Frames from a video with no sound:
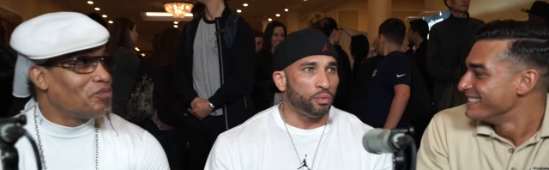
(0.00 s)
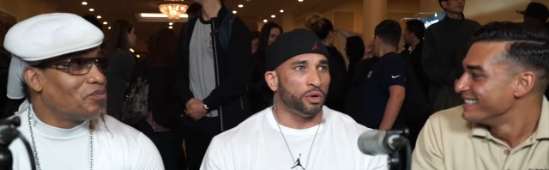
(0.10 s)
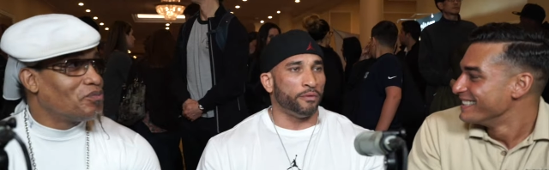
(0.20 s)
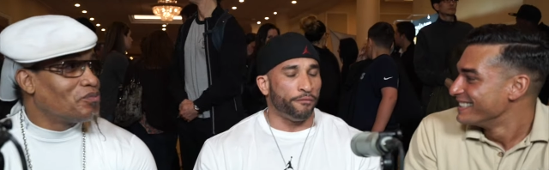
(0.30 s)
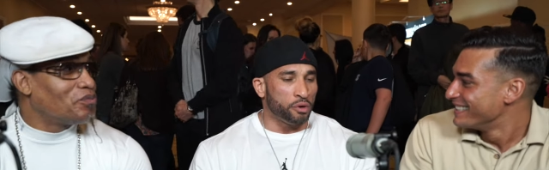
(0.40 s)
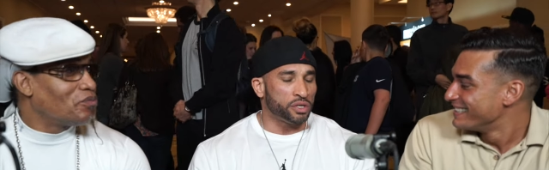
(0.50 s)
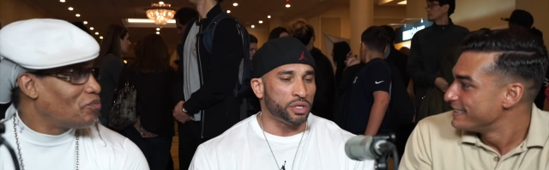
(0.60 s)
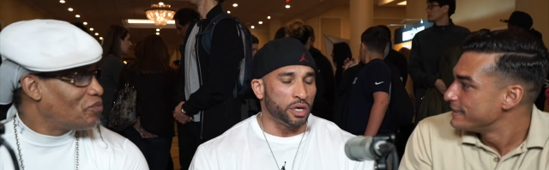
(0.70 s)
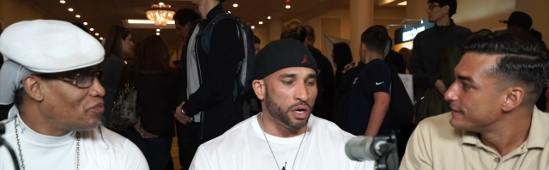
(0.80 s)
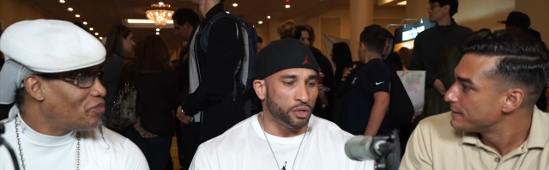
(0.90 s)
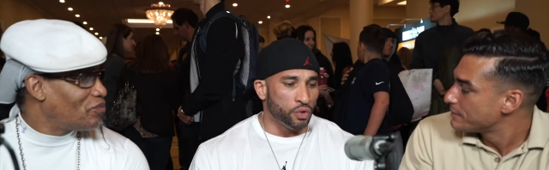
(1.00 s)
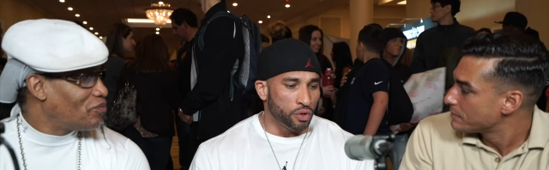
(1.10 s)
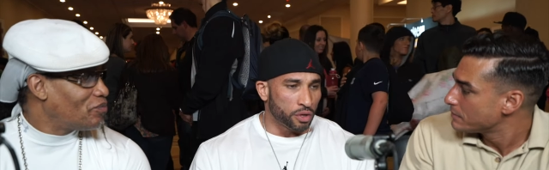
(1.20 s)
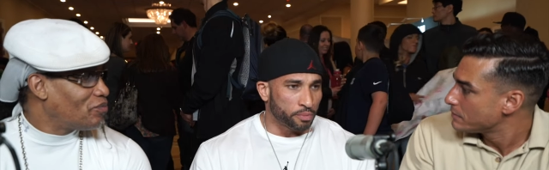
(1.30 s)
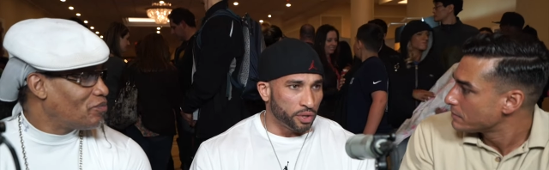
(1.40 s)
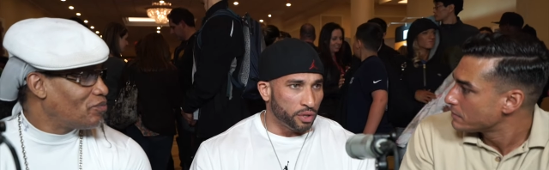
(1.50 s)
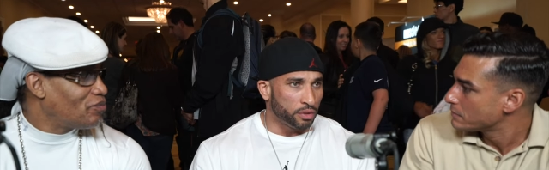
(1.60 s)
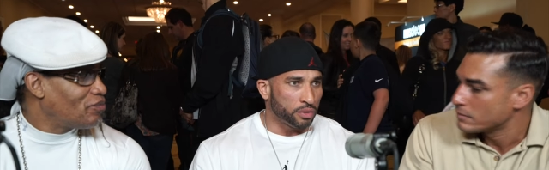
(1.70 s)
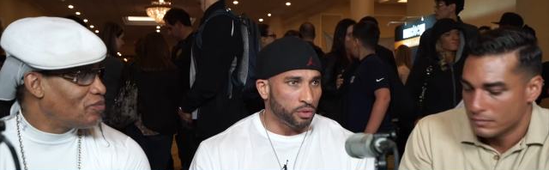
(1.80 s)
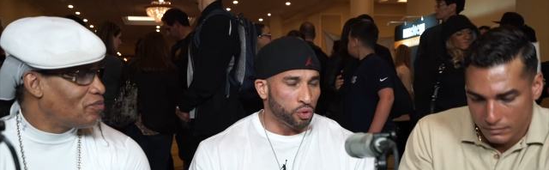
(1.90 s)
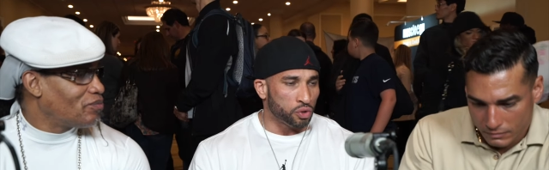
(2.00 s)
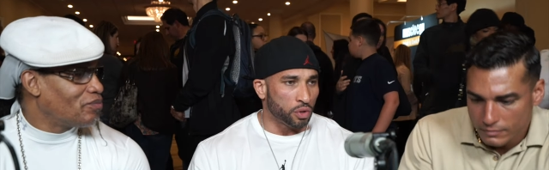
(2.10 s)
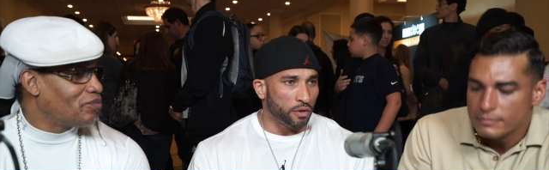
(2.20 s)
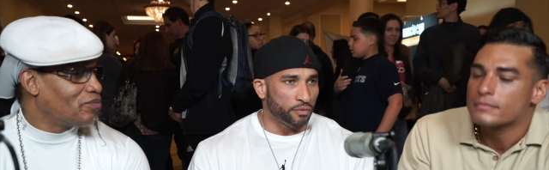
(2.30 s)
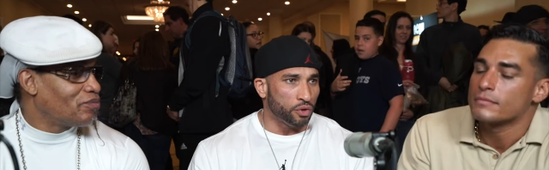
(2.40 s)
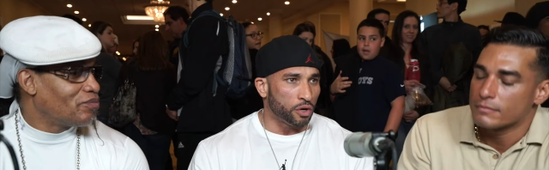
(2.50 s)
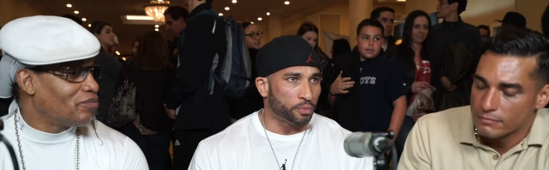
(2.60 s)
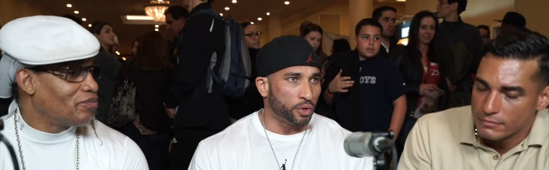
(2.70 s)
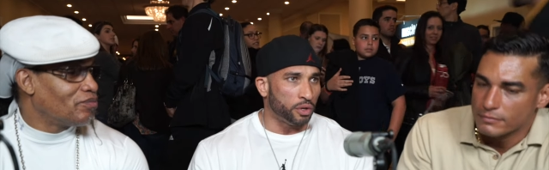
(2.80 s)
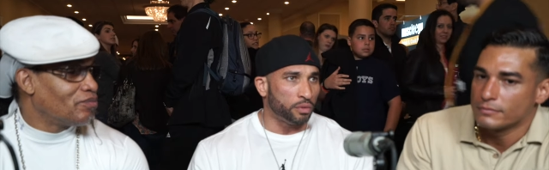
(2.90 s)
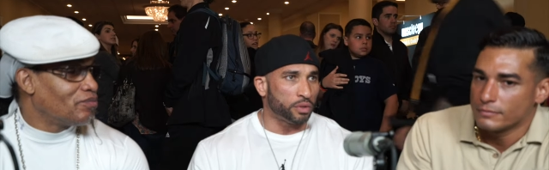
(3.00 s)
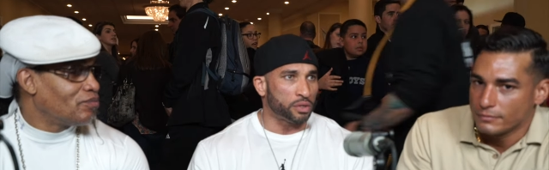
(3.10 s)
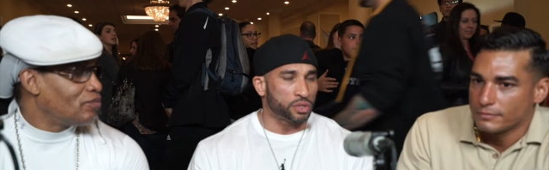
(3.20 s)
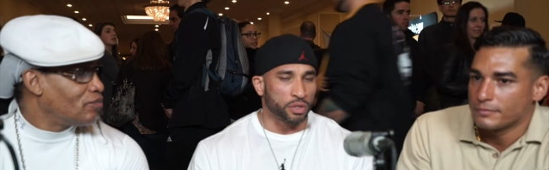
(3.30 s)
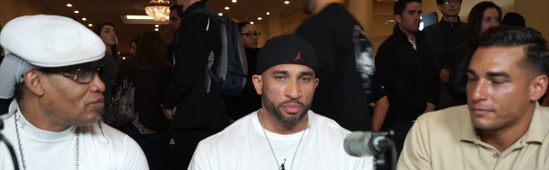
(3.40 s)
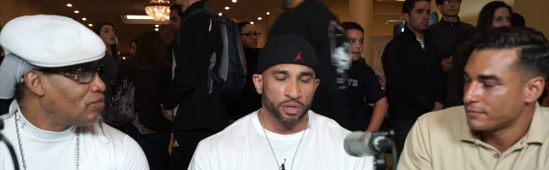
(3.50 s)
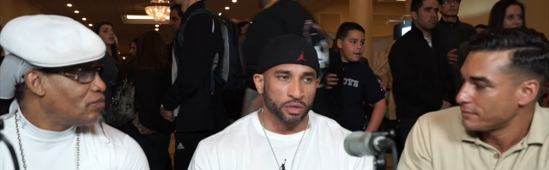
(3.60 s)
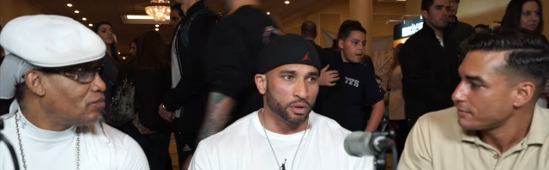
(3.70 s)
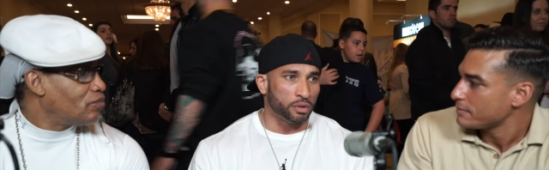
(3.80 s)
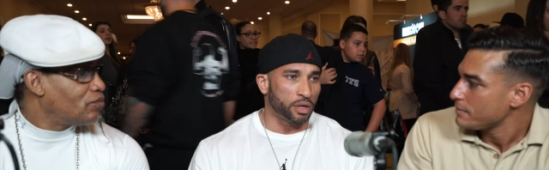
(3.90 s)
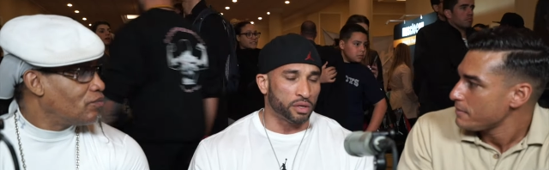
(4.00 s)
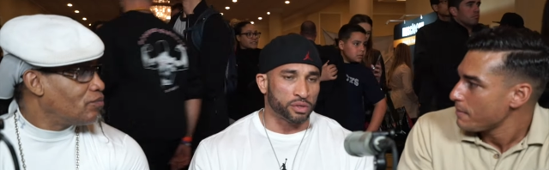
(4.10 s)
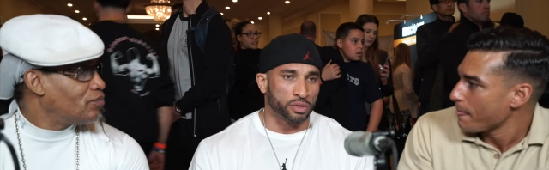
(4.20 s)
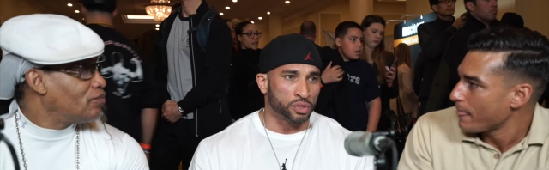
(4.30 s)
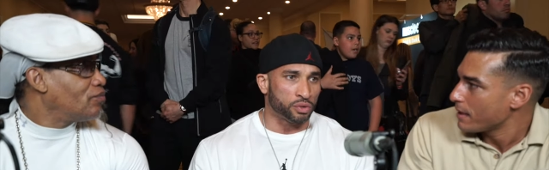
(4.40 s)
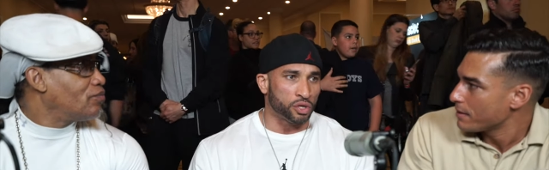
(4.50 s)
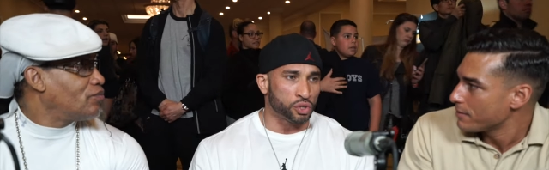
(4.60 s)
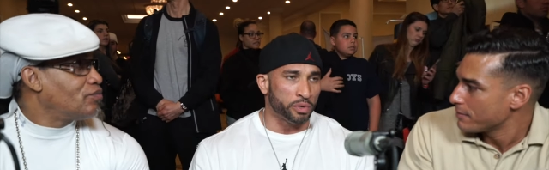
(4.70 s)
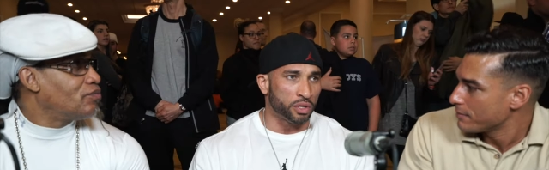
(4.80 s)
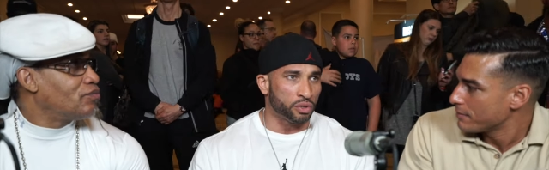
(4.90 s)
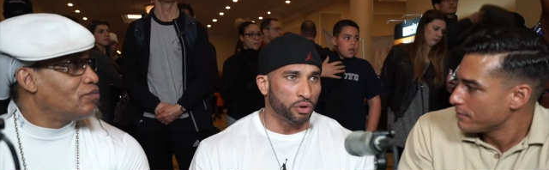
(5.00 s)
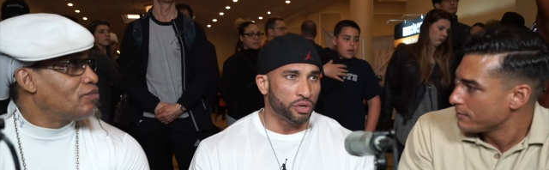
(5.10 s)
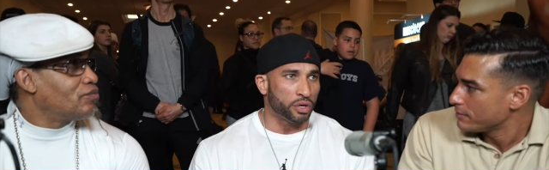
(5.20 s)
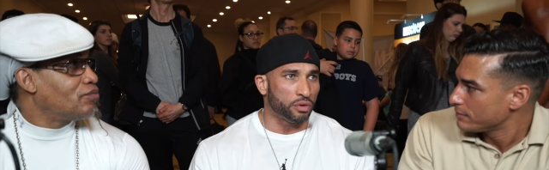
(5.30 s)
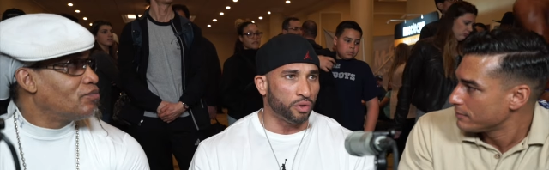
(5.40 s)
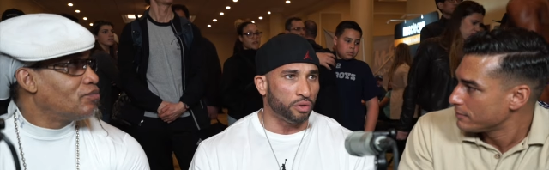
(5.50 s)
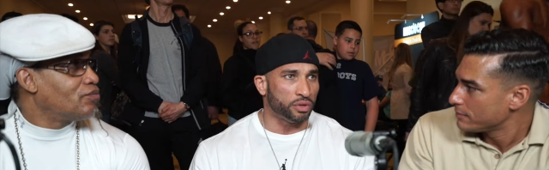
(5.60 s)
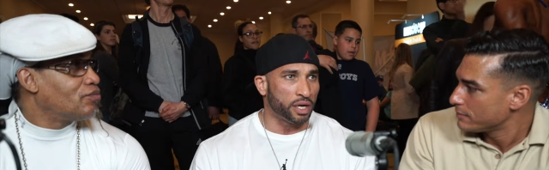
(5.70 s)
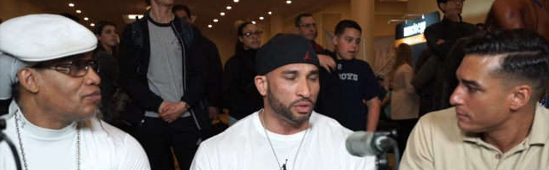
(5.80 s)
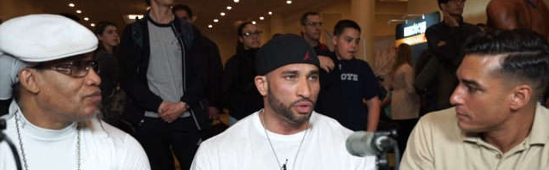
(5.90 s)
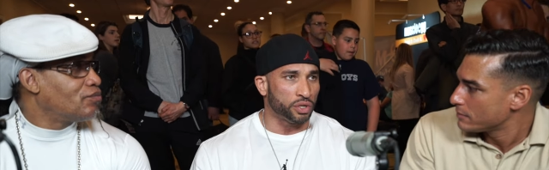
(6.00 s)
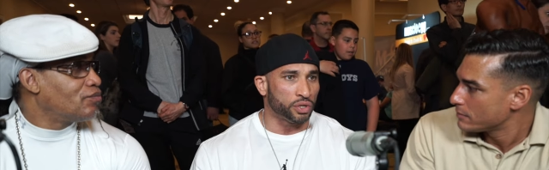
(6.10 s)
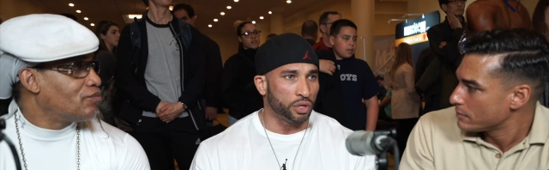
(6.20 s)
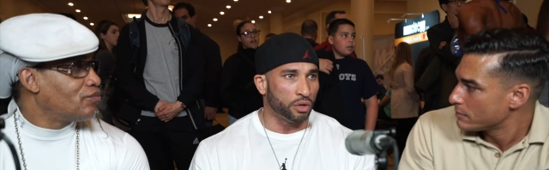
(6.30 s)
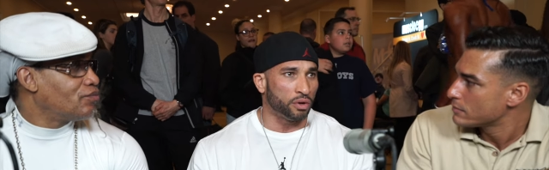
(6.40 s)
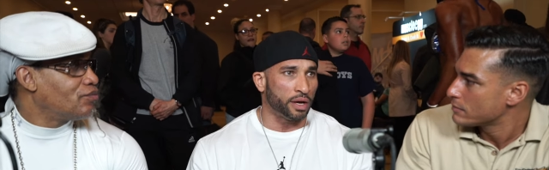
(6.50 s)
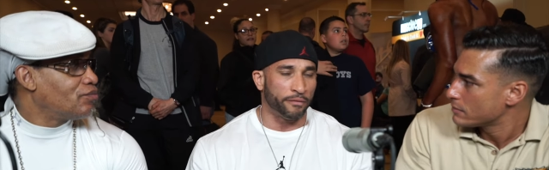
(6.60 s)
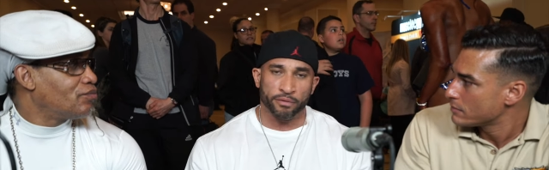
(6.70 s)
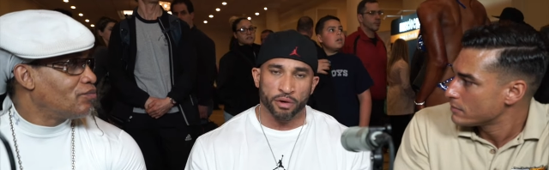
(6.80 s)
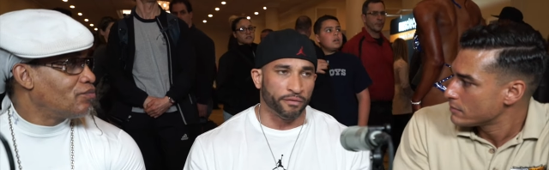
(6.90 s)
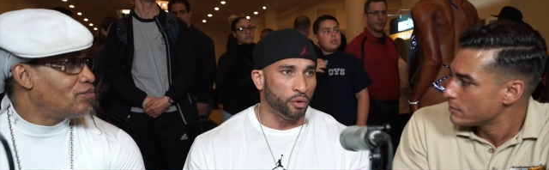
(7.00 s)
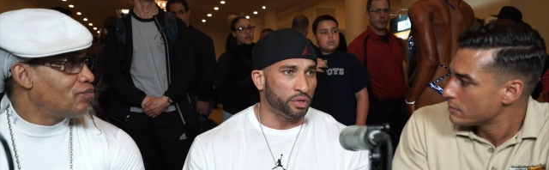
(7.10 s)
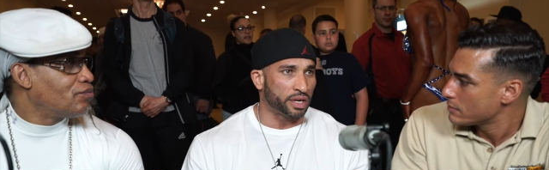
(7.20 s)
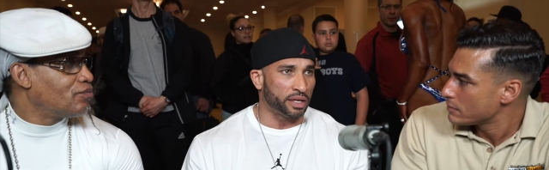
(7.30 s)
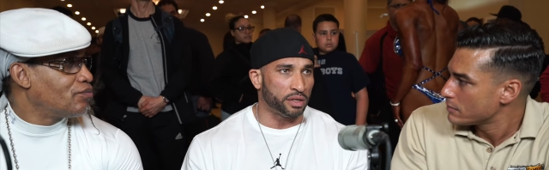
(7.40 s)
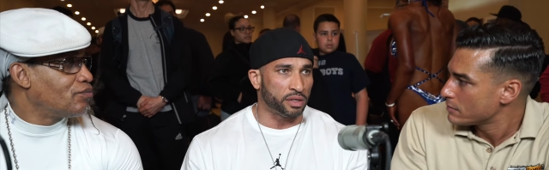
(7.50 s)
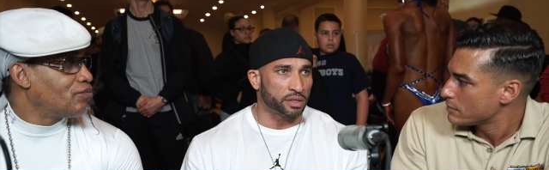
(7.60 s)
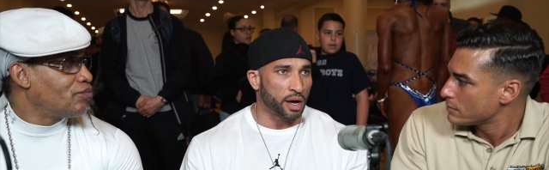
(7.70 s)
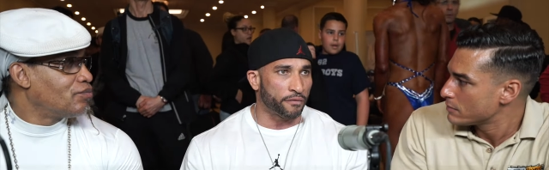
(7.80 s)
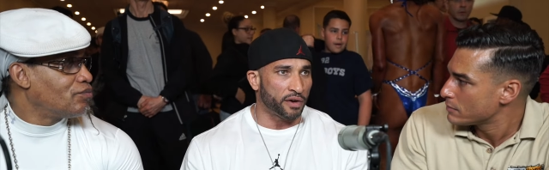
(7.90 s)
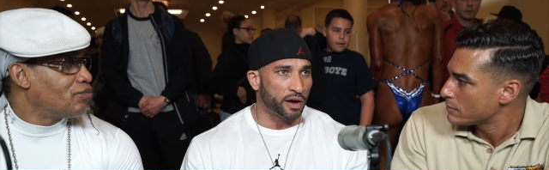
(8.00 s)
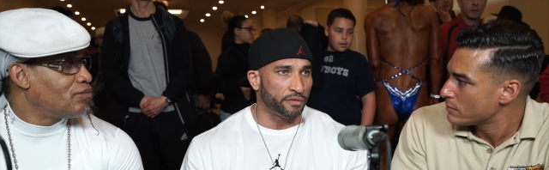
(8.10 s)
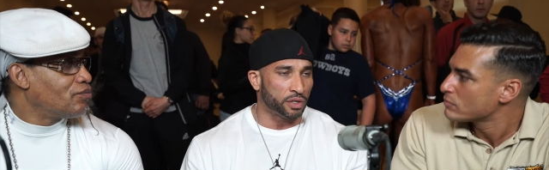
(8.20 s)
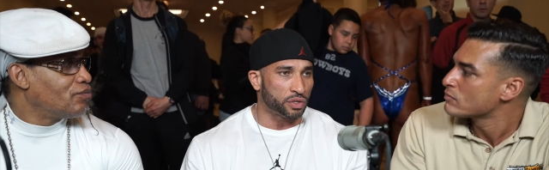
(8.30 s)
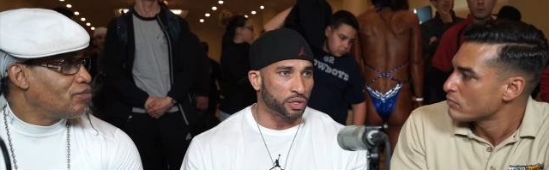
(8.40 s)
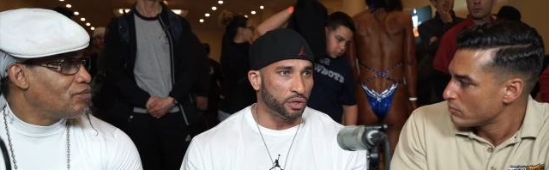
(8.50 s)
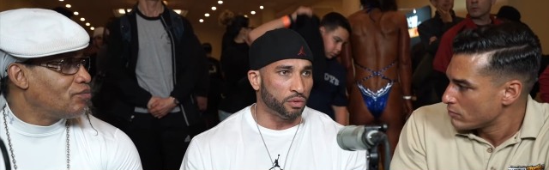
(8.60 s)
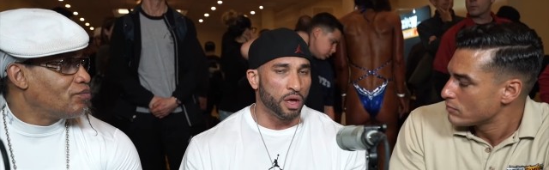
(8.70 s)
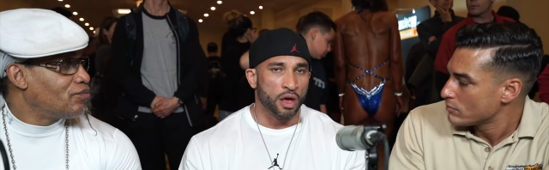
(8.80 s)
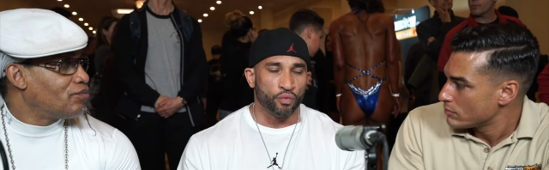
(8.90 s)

Speaker 1: we're focusing on the New York Pro, the 212 New York Pro. It's going to be, you know, this this will be the third year in a row road that I do this show. I've, I've, always landed in the top five in this show.